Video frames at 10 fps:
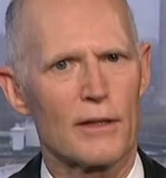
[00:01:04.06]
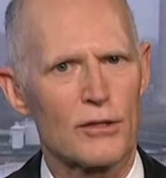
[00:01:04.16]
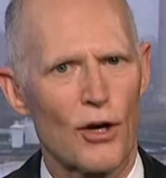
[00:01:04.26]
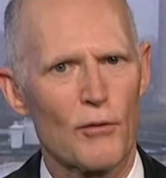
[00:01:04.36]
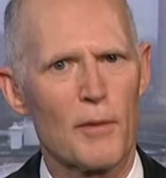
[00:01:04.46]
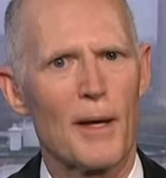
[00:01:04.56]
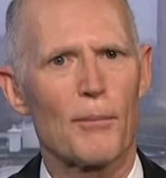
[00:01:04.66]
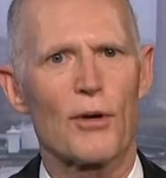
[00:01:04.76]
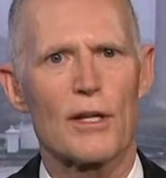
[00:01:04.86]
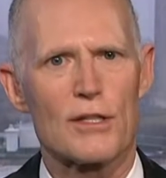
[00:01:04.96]
let's all
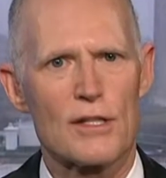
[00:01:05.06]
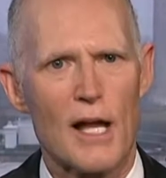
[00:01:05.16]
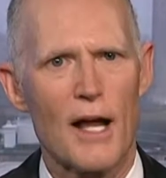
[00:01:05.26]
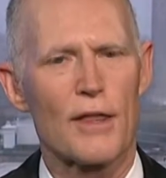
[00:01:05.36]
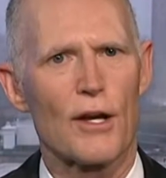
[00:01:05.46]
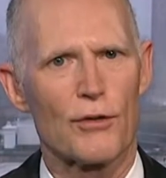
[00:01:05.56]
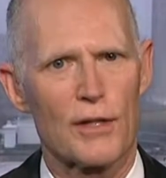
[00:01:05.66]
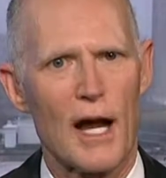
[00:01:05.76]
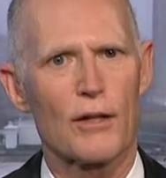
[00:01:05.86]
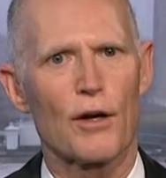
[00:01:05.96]
remember, they are
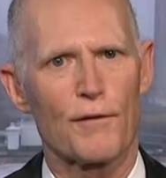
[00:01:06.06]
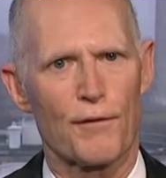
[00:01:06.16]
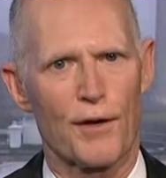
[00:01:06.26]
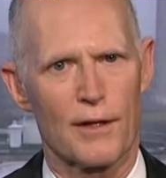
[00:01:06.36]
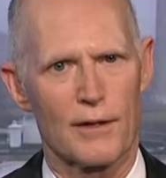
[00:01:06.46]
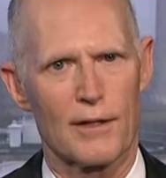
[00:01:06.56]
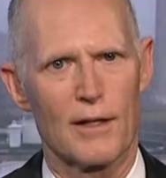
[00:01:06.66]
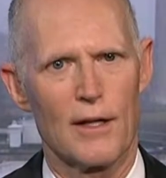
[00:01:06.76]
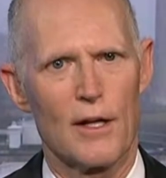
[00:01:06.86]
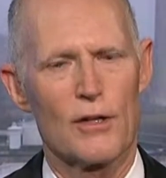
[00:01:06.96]
not our friend.
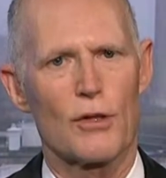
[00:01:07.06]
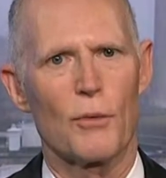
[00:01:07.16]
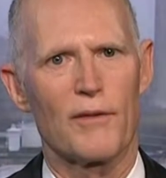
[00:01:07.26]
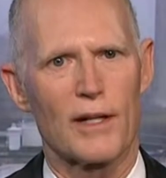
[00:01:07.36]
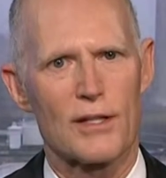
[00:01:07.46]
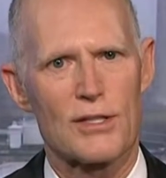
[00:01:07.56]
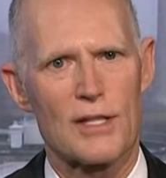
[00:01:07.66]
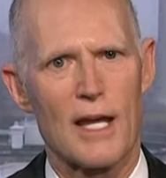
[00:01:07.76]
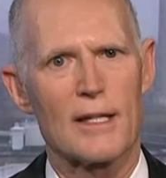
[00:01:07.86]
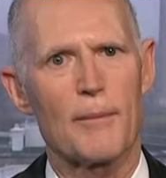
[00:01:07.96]
So we've got to
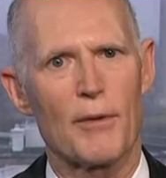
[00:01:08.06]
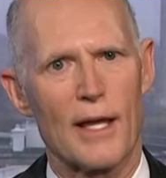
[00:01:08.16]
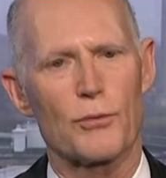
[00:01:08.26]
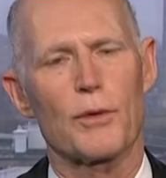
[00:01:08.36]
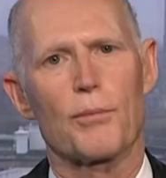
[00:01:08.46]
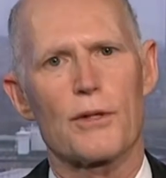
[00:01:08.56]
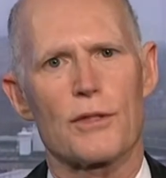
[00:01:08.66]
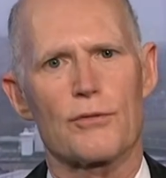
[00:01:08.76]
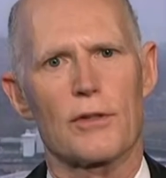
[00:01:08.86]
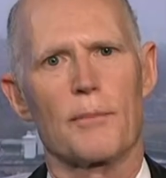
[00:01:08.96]
stand up, and that's what
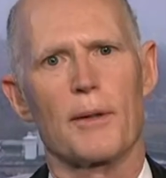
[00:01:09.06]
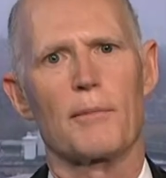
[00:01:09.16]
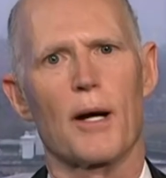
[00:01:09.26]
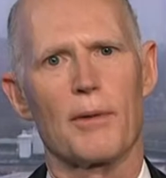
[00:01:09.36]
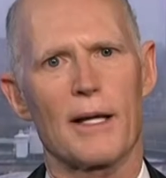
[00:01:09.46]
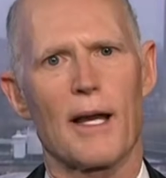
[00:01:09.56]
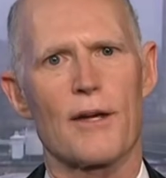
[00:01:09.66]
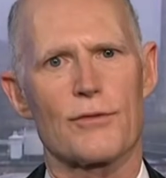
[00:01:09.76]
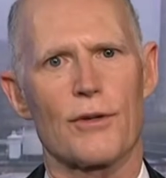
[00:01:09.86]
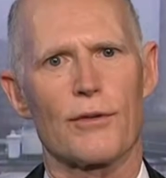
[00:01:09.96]
President Trump and Bob
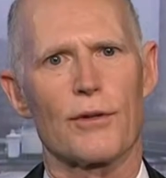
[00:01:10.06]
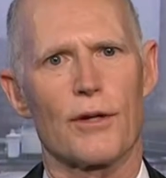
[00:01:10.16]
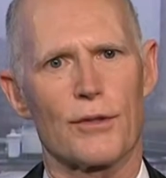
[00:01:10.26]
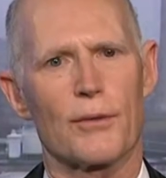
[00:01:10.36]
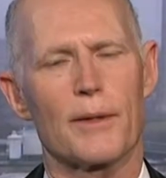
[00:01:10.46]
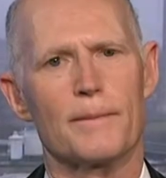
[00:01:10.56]
Lighthizer are doing.